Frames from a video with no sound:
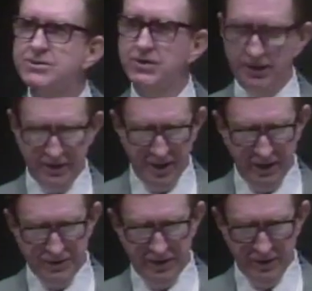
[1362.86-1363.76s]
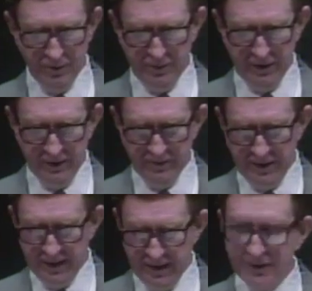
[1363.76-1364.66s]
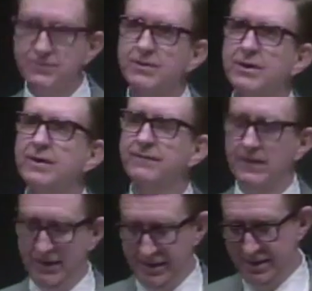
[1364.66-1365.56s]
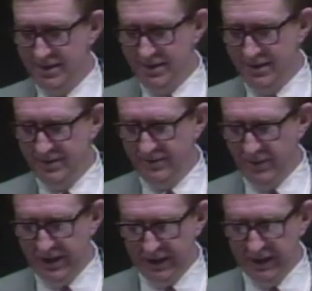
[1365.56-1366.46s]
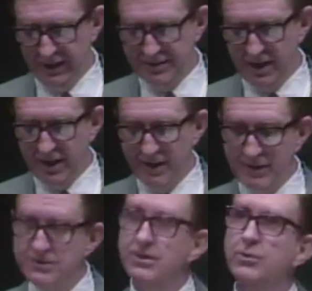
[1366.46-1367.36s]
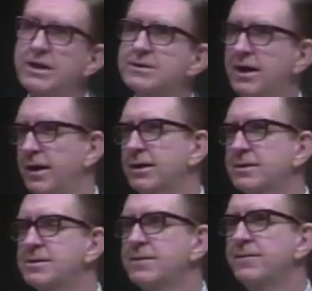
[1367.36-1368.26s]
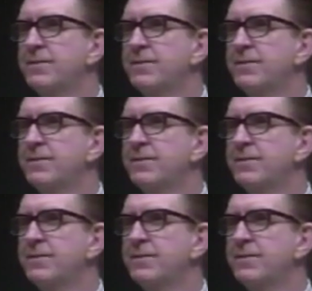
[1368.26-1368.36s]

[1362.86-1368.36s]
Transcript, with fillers: She acknowledged it openly when I asked her. We had little time, and so we talked.